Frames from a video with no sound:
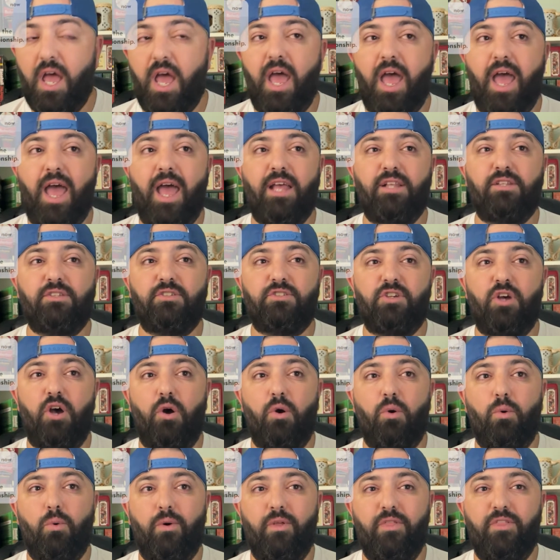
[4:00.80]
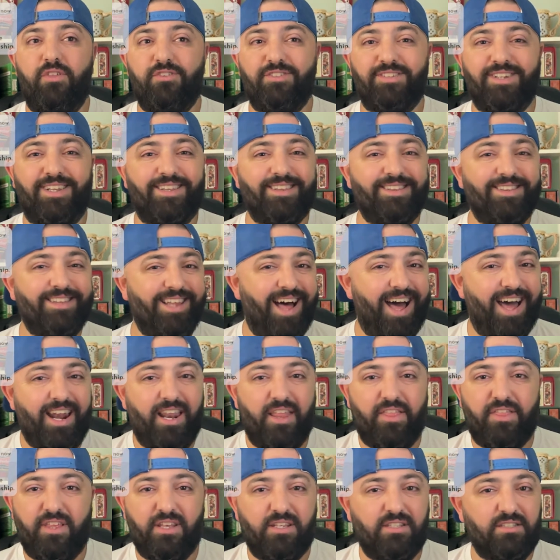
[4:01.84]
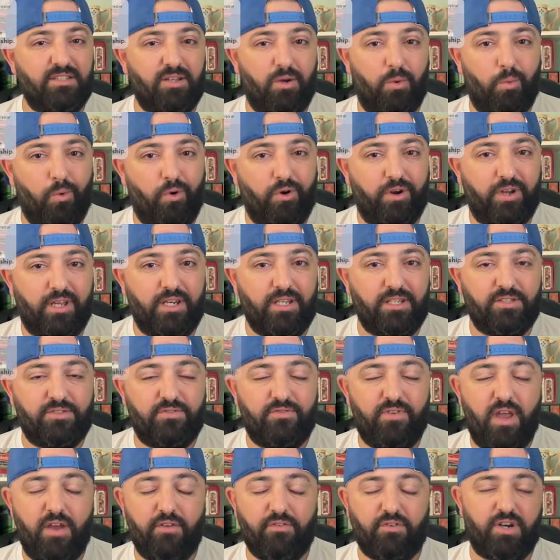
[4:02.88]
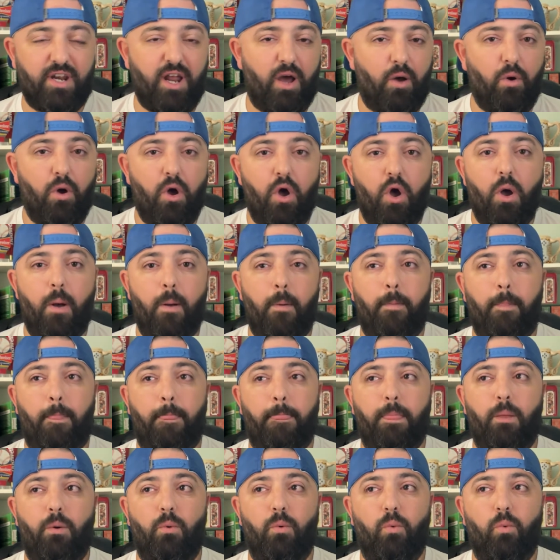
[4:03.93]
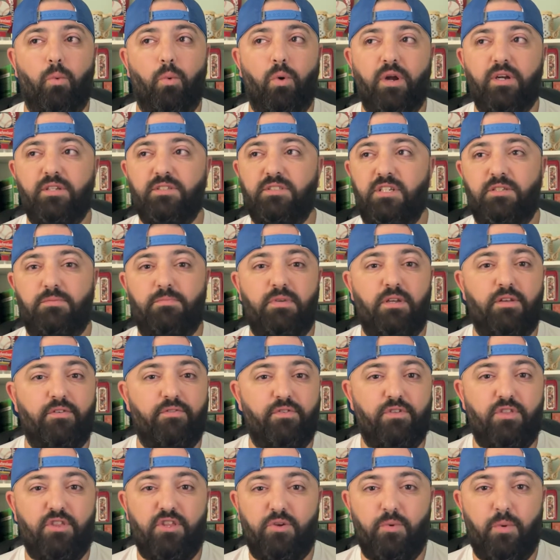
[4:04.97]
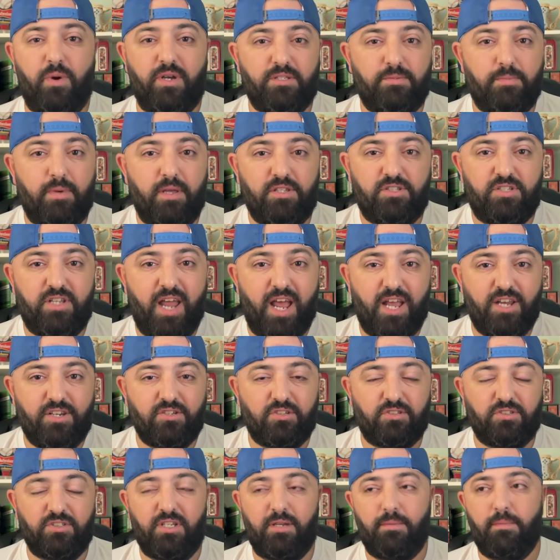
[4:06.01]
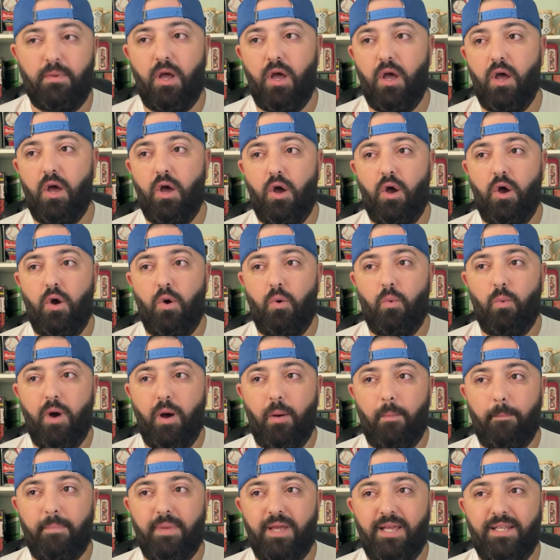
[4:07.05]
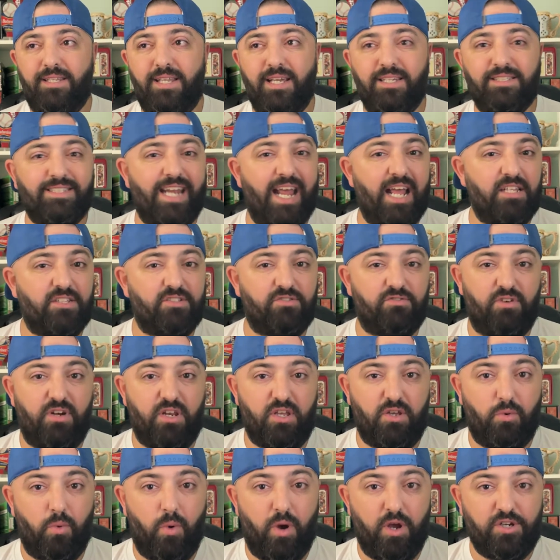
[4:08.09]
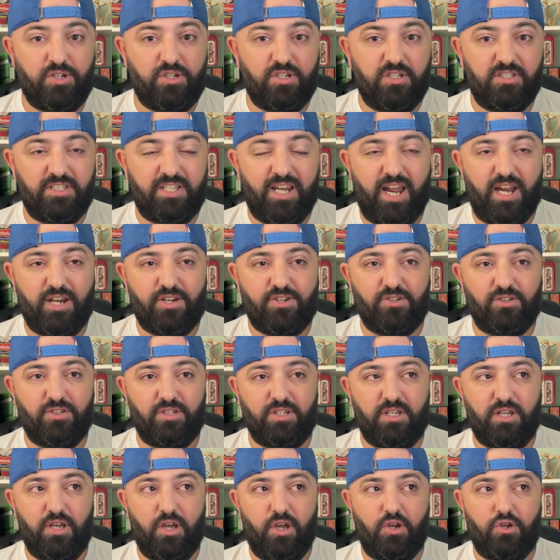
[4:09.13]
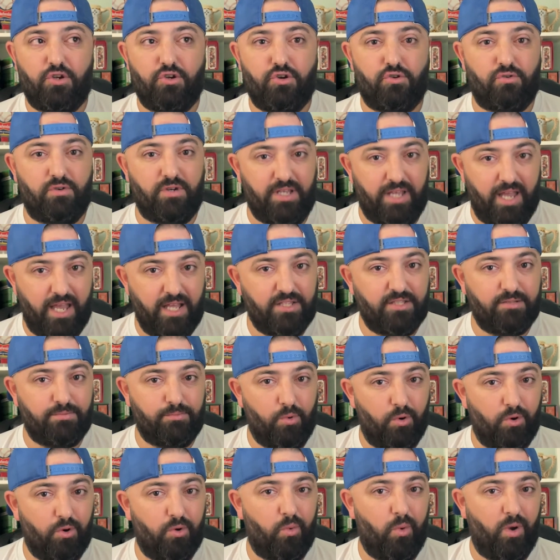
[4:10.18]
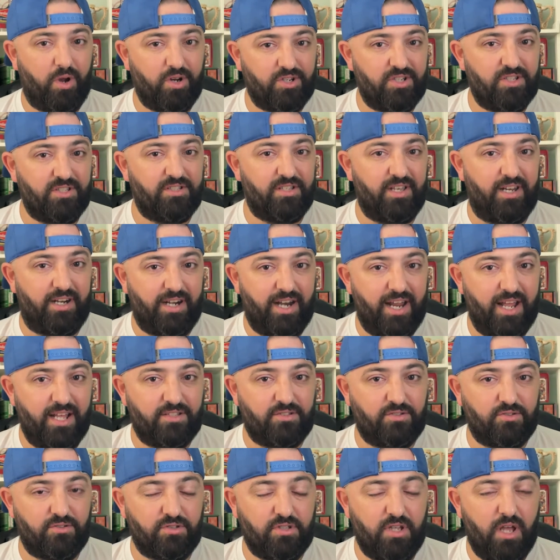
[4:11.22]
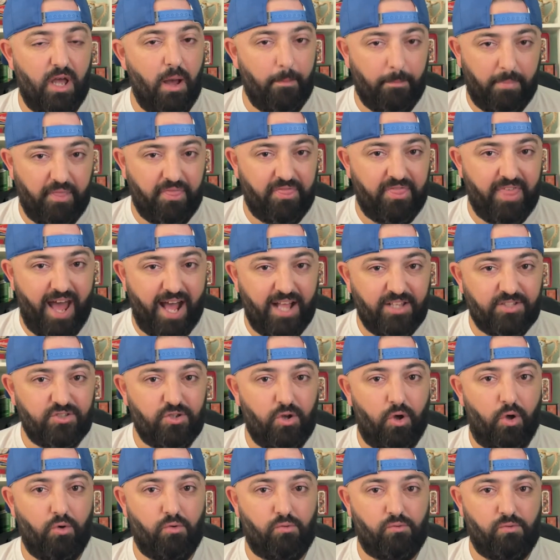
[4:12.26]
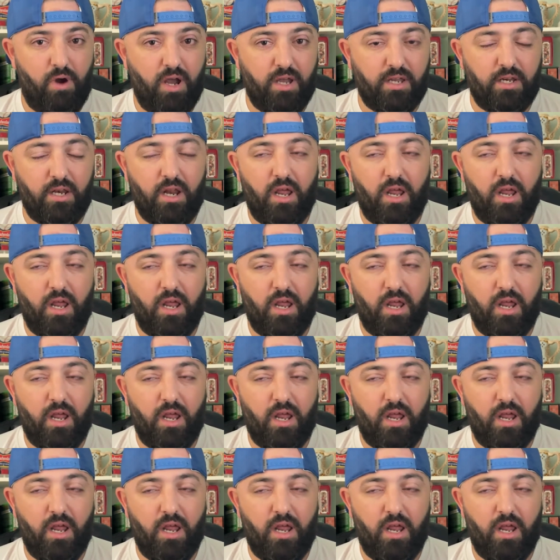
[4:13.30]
And so there's a lot of things that work in his favor. Now, what does this mean for the U.S. men's national team? Well, it doesn't answer any questions. It actually creates more questions than it answers, but that's all right.